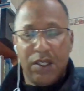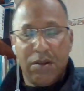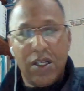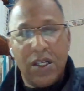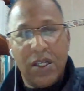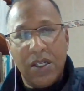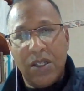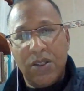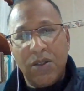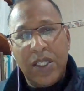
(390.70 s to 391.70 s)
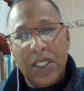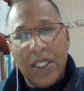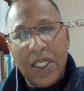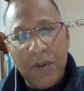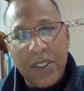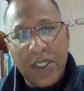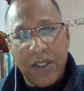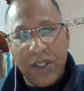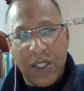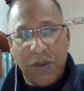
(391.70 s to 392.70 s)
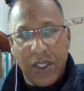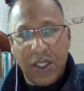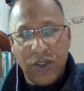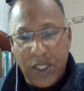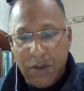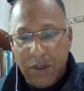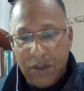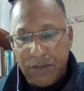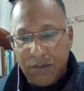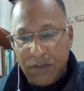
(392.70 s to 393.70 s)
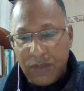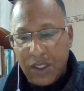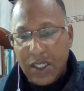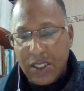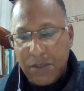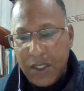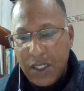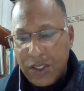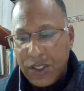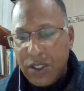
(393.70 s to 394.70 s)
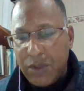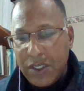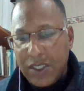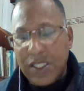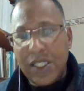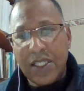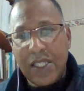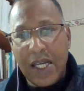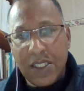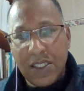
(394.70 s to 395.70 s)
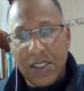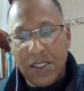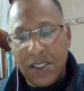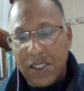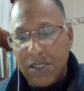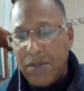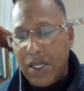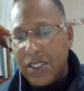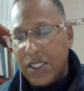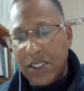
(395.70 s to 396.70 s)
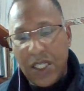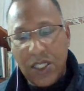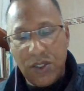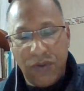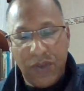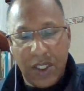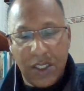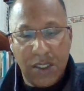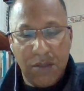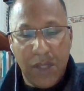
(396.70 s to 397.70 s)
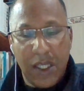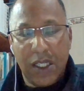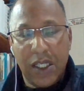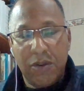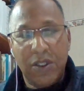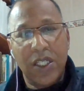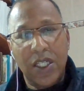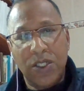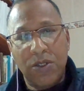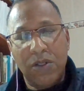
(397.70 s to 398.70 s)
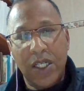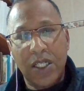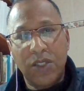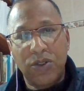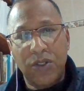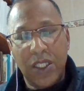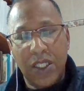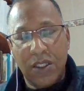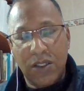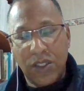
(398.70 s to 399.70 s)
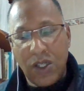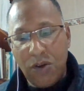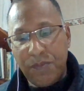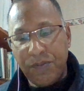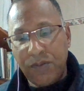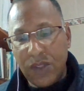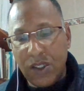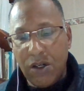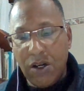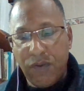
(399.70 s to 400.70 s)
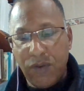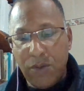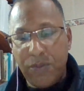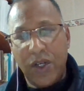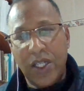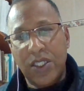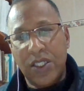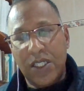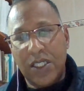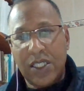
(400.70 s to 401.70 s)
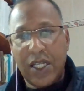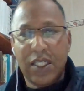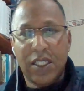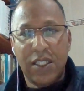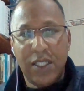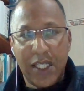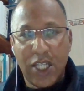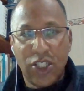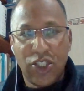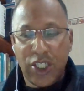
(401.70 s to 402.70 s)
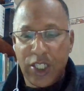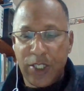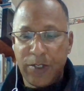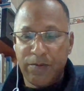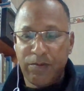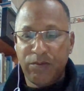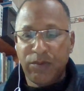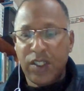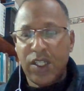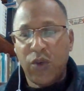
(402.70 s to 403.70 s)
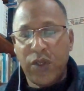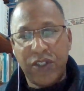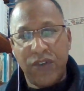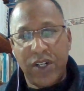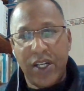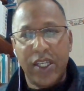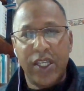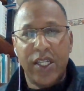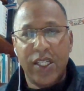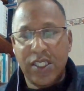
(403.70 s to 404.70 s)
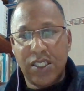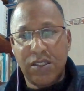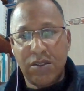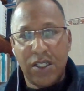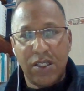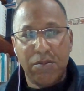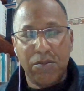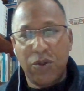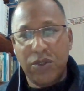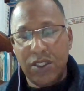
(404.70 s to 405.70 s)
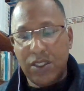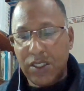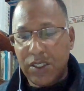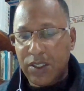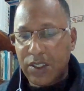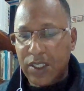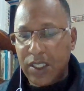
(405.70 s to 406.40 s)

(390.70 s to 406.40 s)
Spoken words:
The linguistic theory in general has been concerned with syntax semantics interface, mainly with the issue linked to the scope of operators like negation, quantifiers, models,